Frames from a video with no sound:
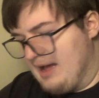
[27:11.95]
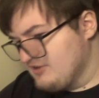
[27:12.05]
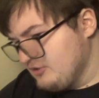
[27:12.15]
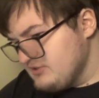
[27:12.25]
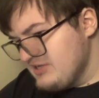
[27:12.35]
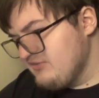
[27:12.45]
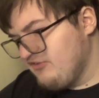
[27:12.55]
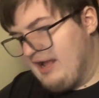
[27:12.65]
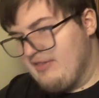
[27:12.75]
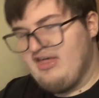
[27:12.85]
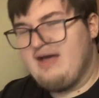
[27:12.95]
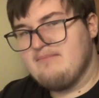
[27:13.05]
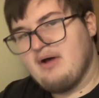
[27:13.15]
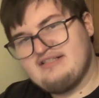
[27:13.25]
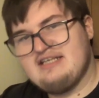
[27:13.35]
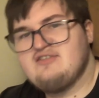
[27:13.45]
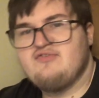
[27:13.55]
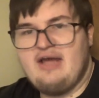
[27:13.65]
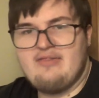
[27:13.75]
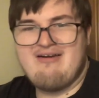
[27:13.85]
I don't tend to forget them, but I tend to
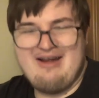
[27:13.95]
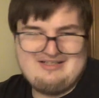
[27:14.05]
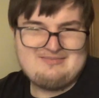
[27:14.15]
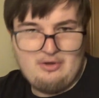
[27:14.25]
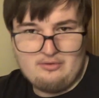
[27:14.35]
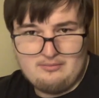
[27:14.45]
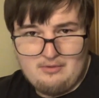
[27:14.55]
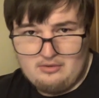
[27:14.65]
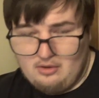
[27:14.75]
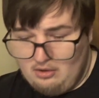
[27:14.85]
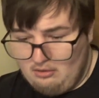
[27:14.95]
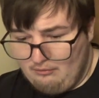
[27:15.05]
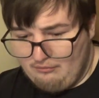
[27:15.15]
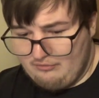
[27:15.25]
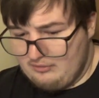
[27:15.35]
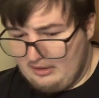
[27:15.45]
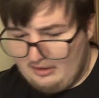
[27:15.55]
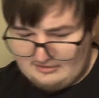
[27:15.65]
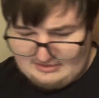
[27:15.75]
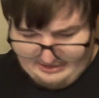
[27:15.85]
forget their ace Pokemon of
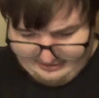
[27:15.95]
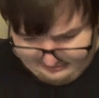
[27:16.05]
Tate and